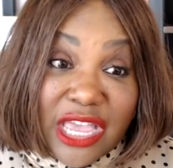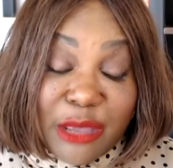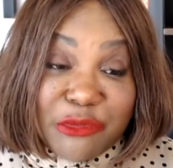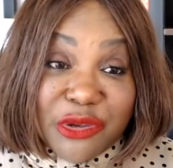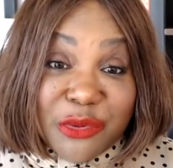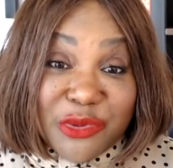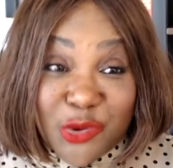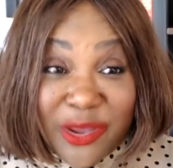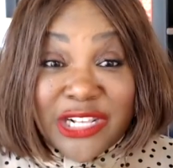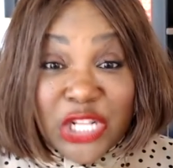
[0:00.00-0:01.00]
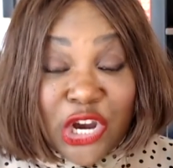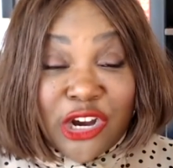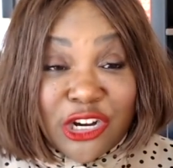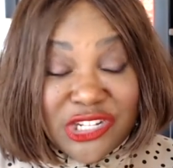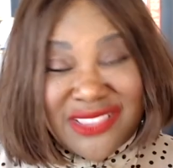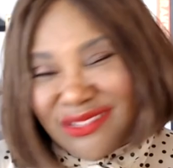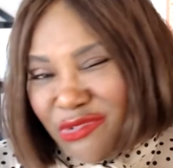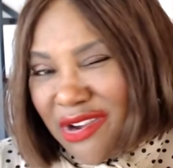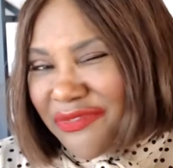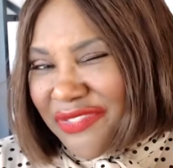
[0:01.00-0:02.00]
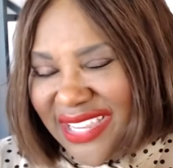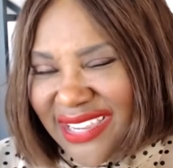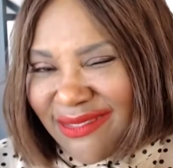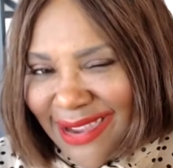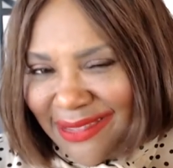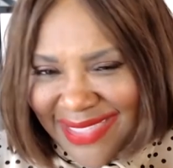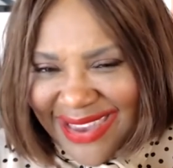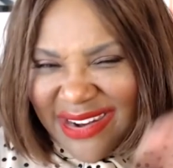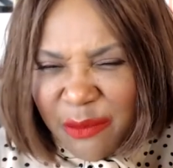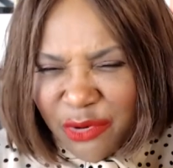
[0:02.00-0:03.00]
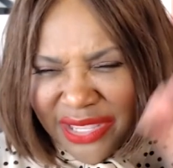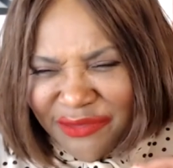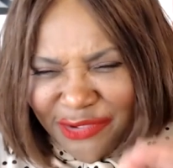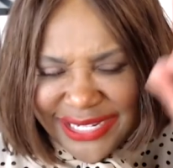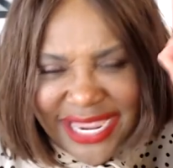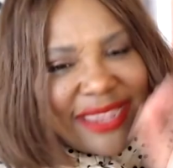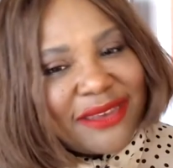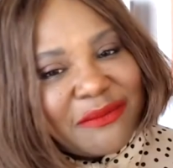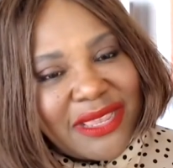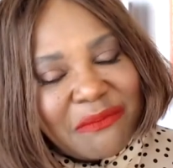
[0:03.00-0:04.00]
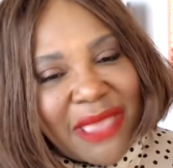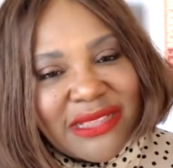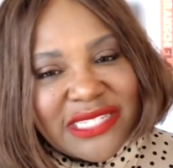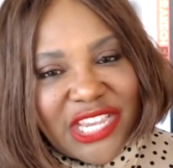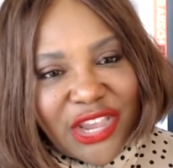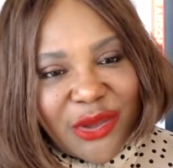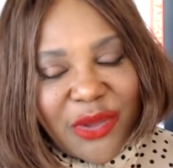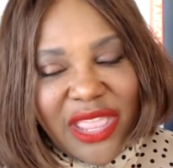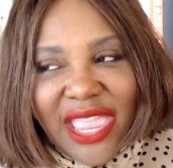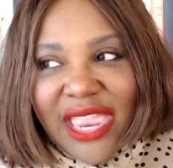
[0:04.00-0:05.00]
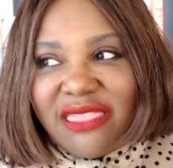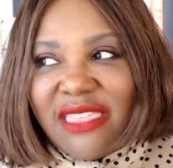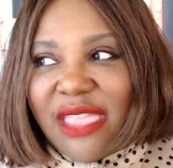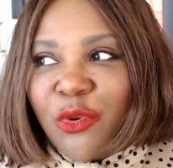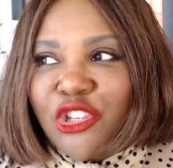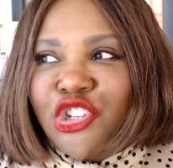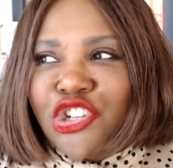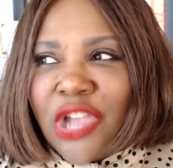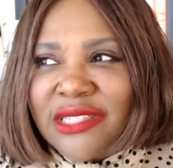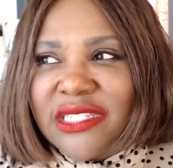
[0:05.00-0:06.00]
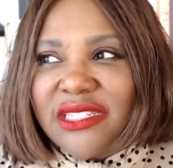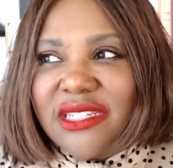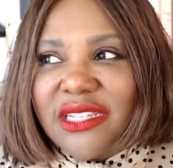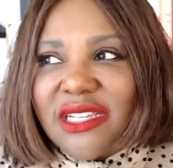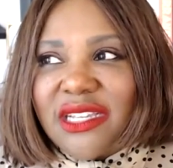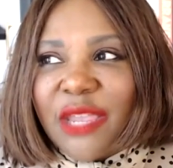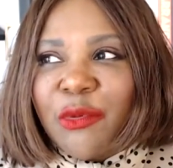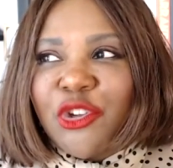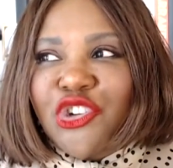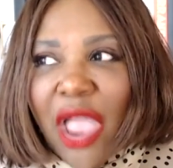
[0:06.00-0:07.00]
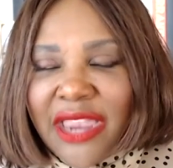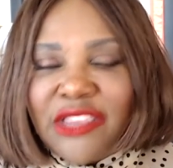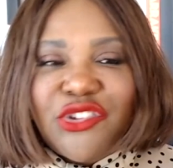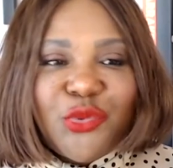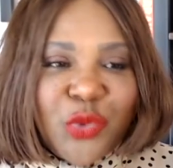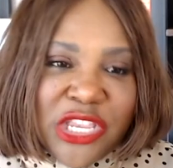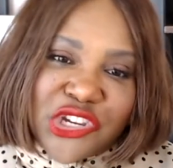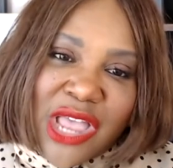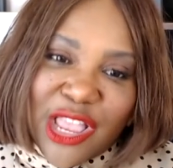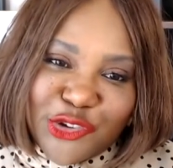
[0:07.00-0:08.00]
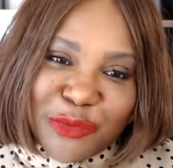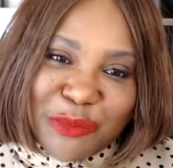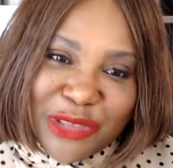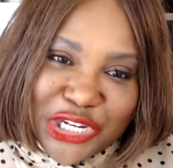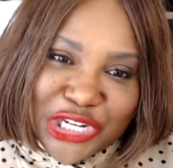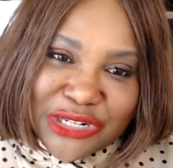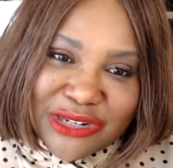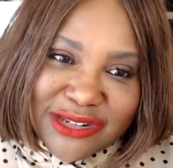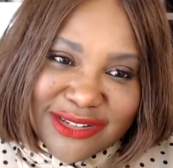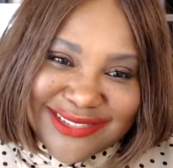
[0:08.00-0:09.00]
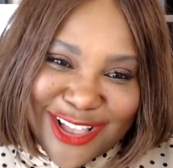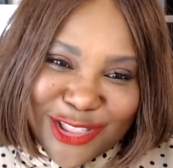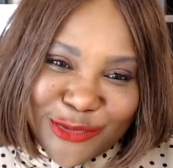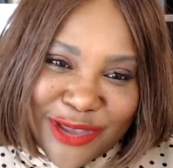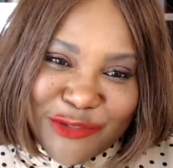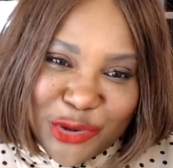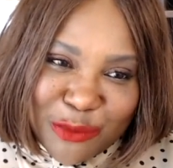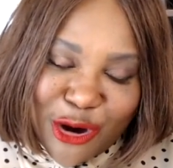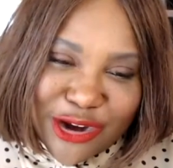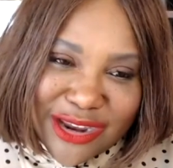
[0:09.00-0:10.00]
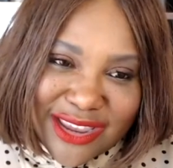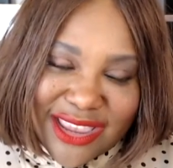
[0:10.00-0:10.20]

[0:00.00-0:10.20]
So it was quite large. And then roughly around that number, give or take, in Mexico. And they were just, they were trying to reach $100 million revenue mark.